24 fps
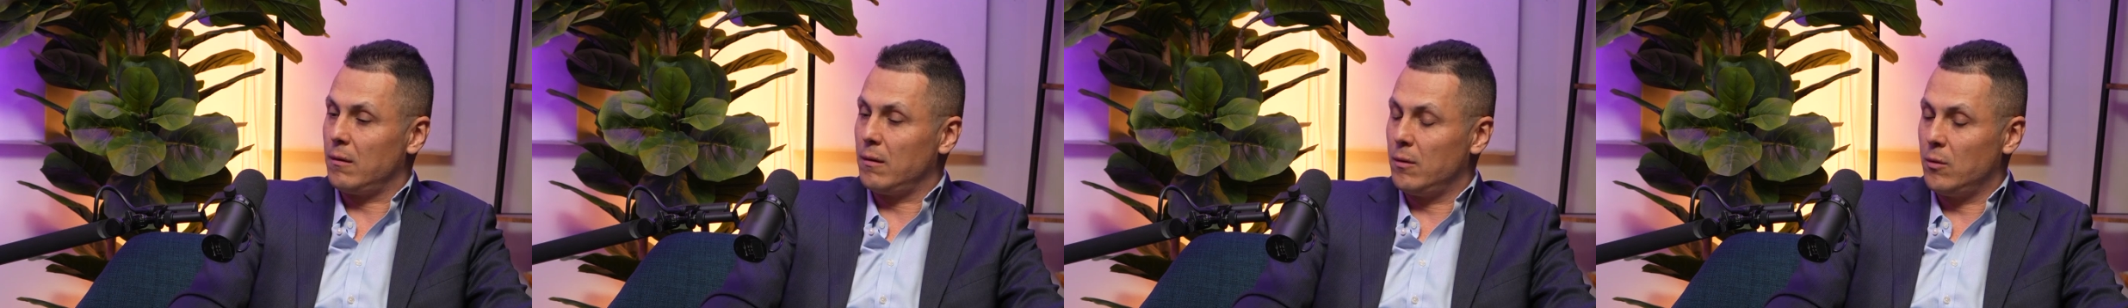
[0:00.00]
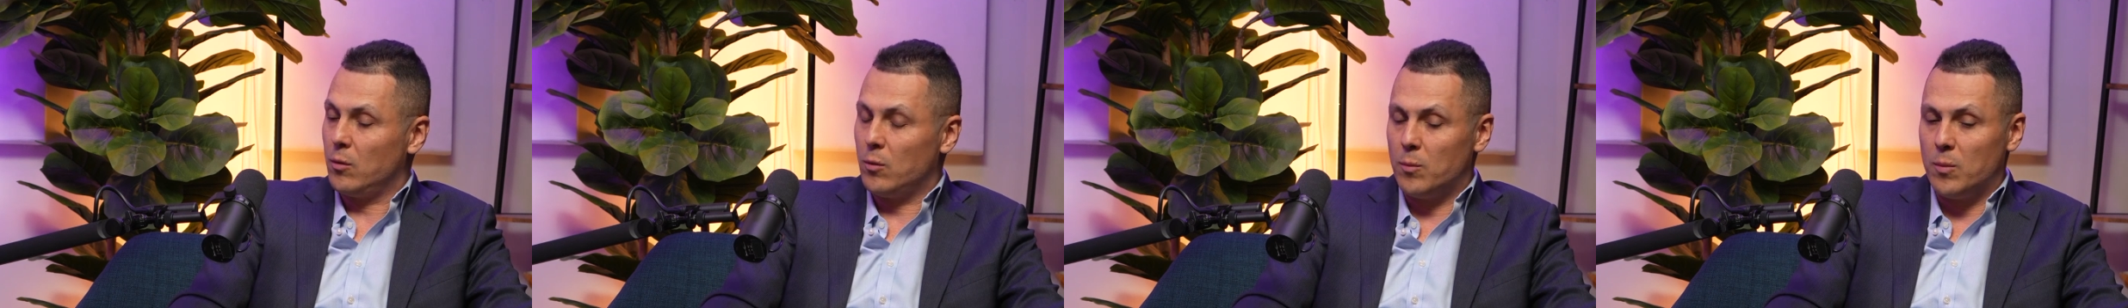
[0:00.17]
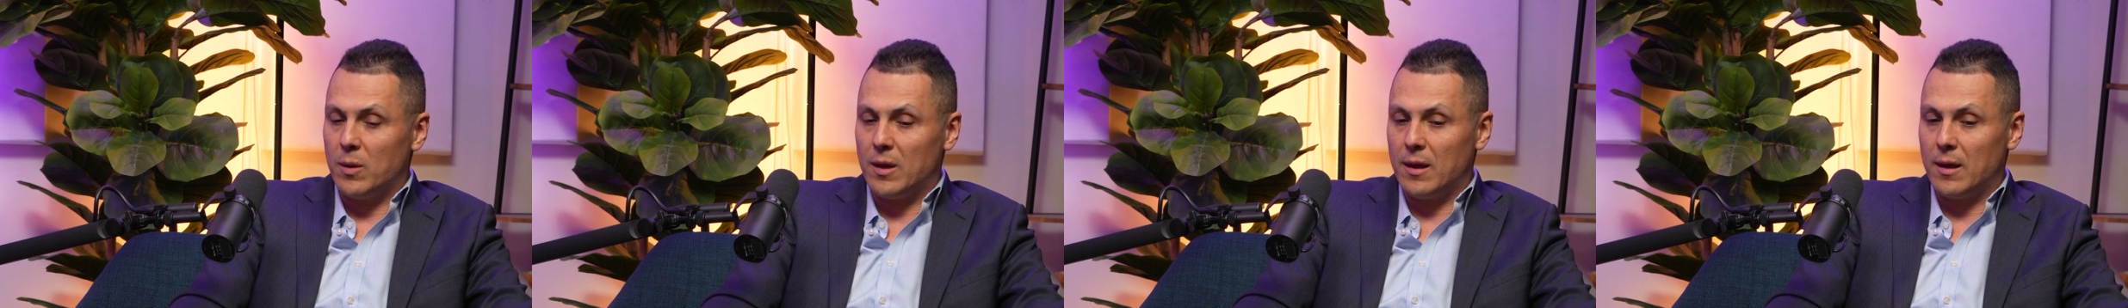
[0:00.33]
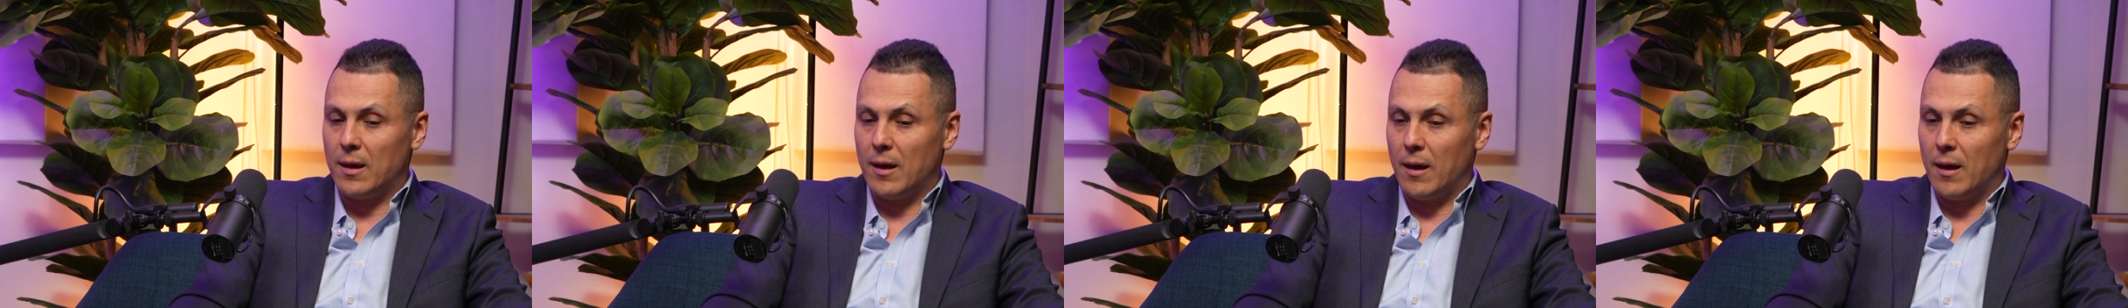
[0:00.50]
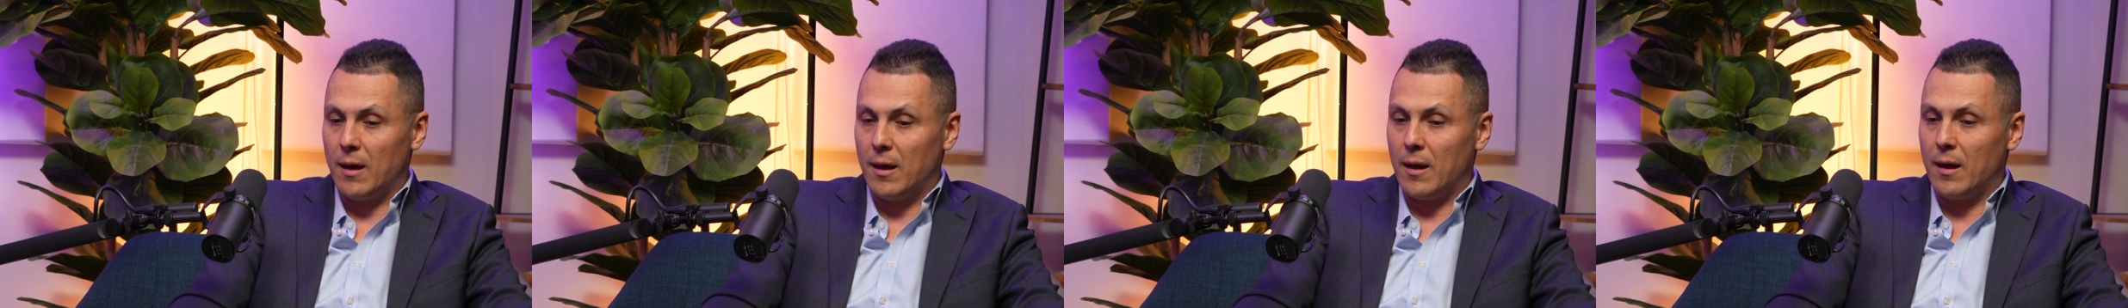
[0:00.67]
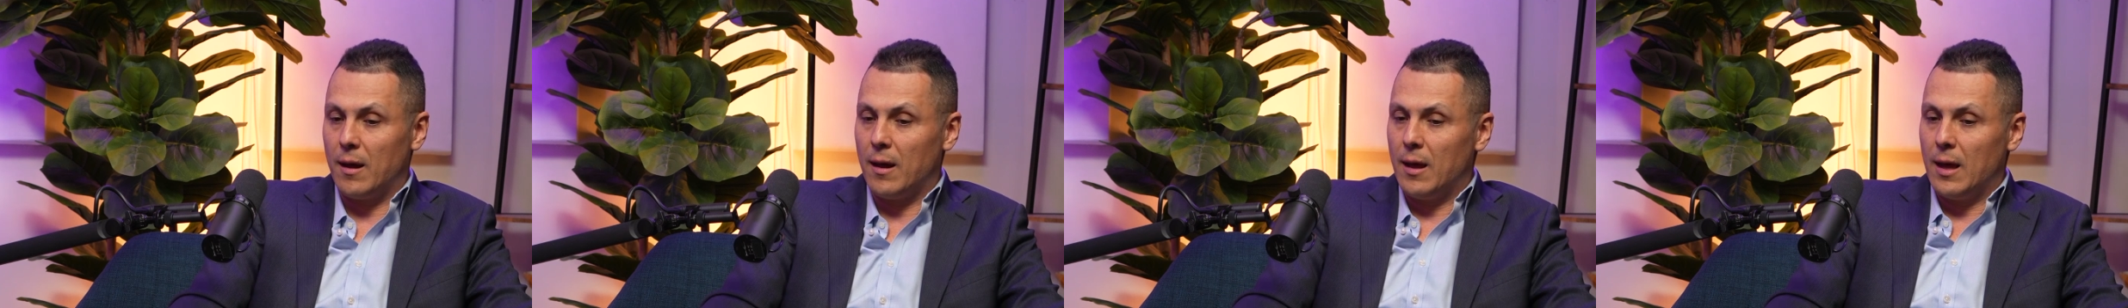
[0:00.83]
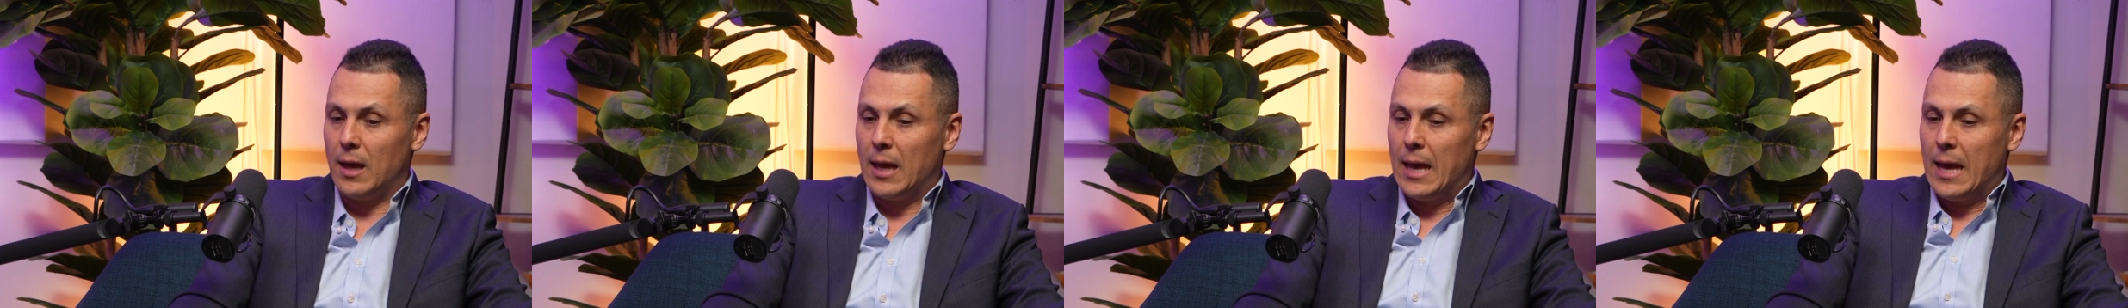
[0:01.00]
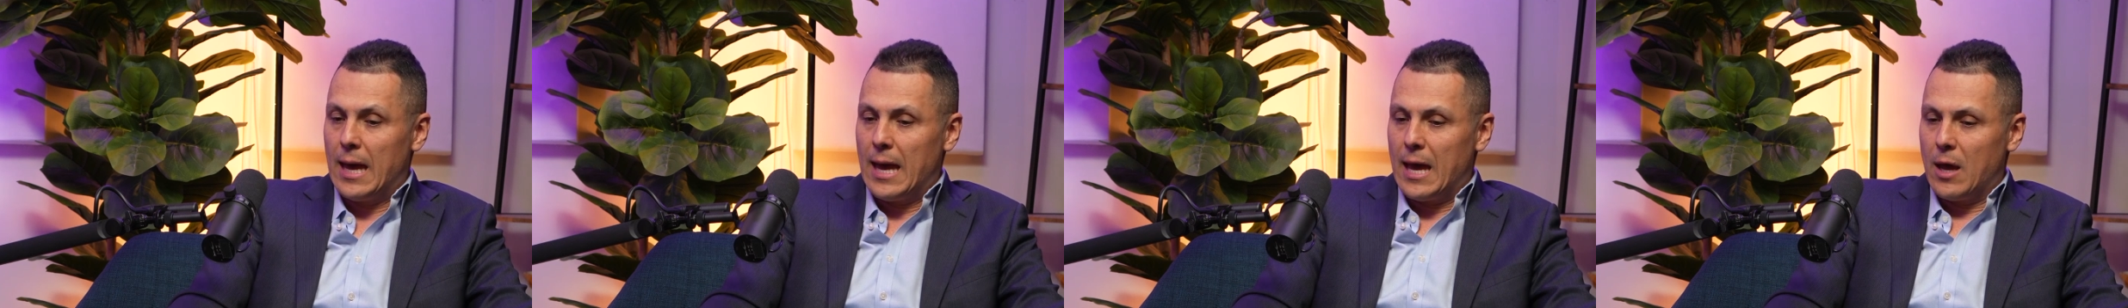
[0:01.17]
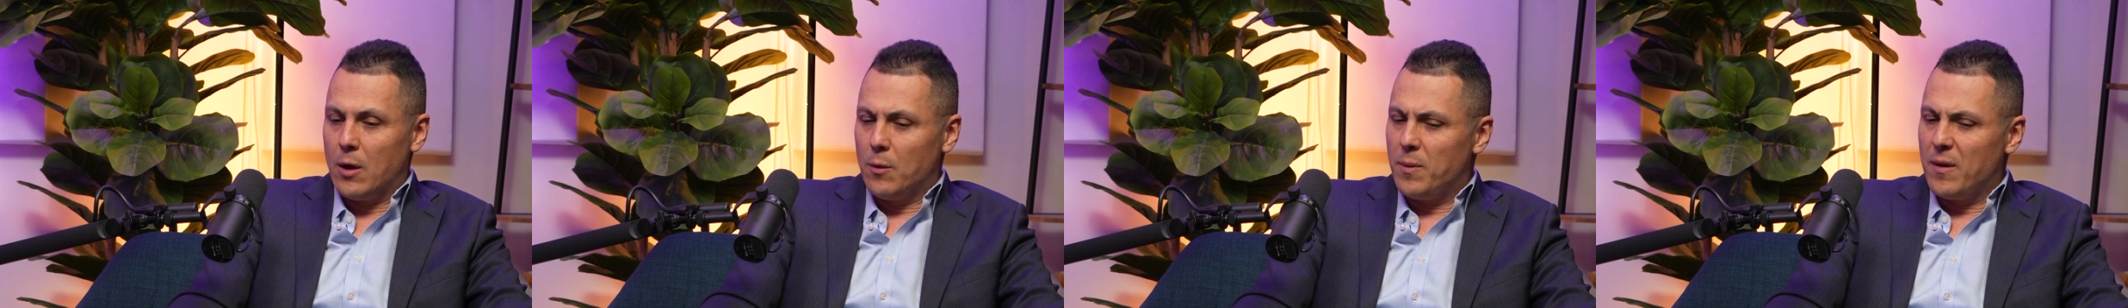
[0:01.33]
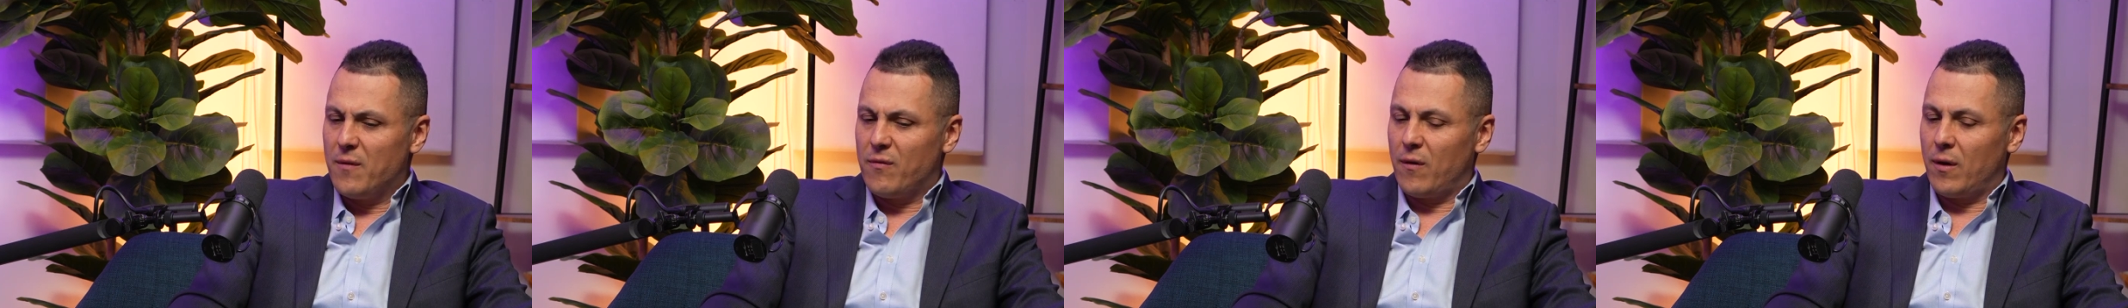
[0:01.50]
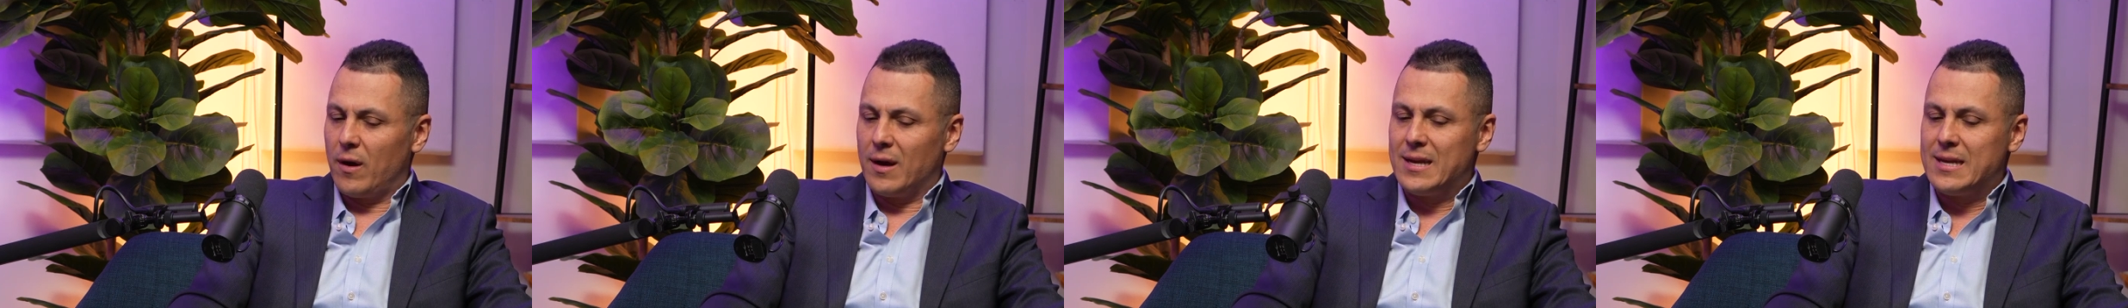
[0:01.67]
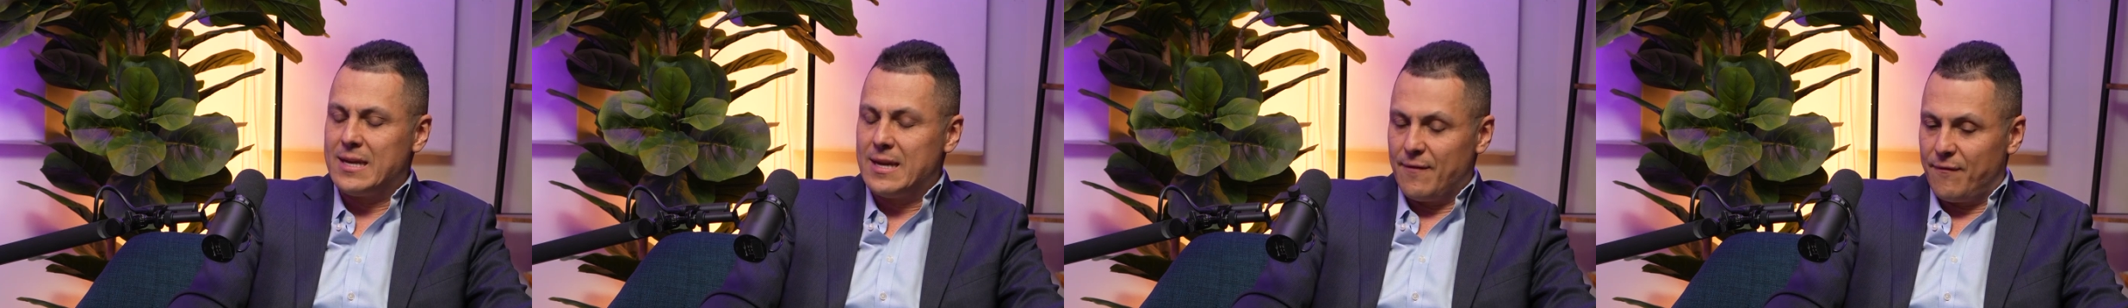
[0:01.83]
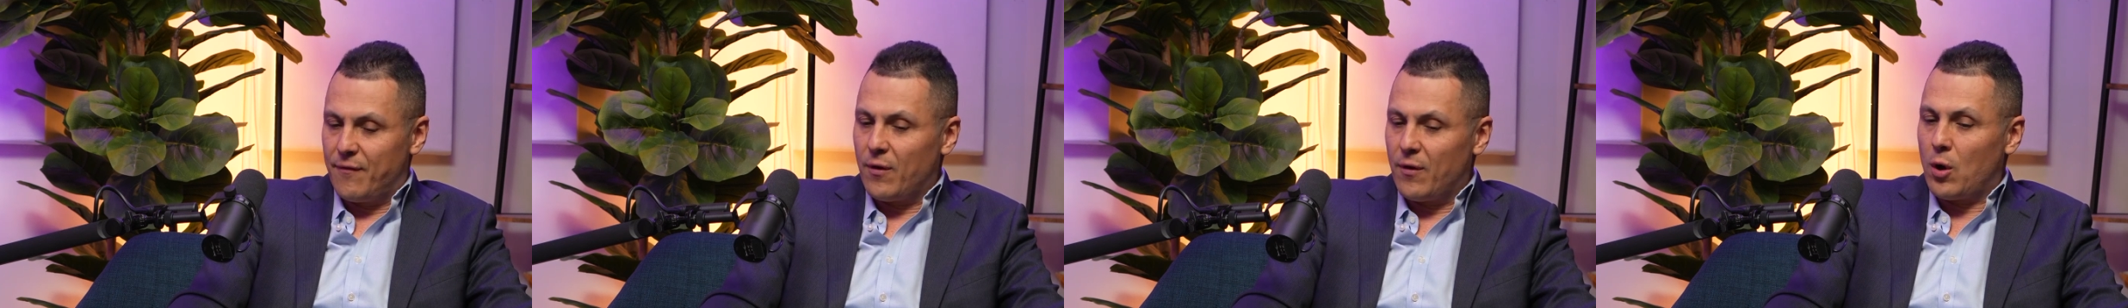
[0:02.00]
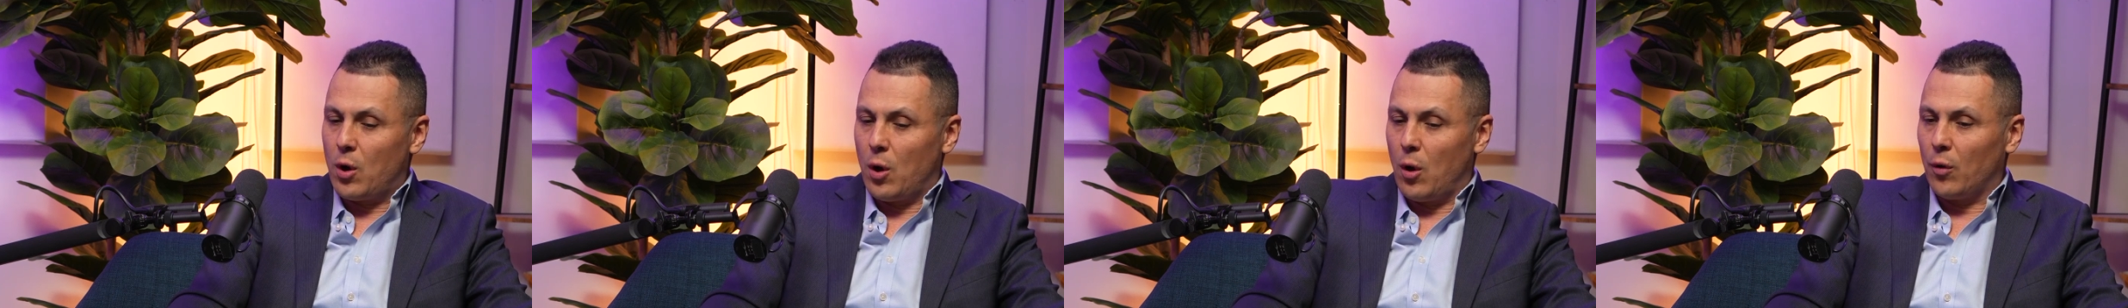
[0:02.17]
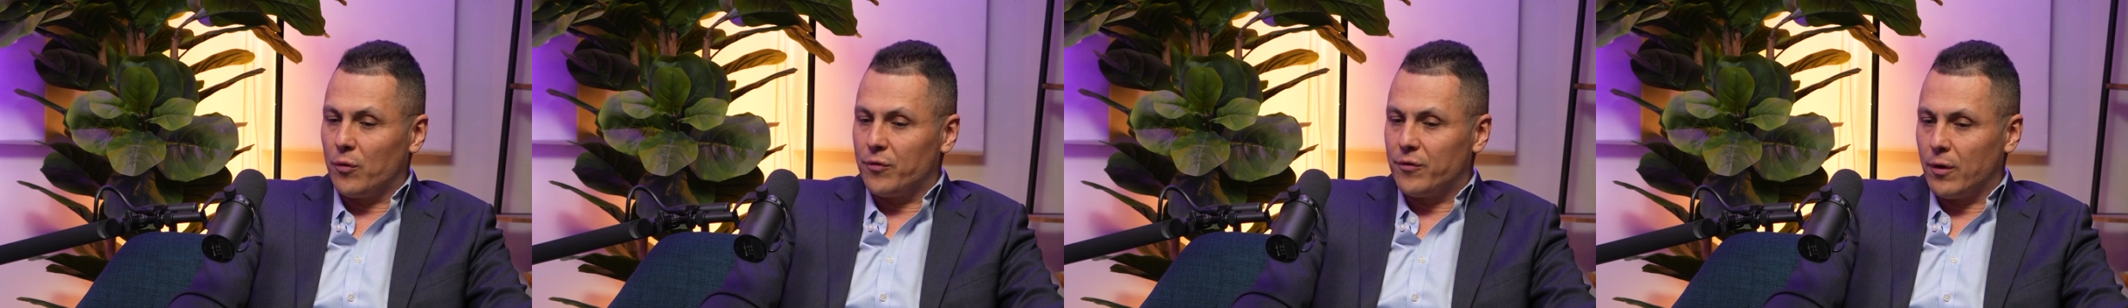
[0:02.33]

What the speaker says: It would be very difficult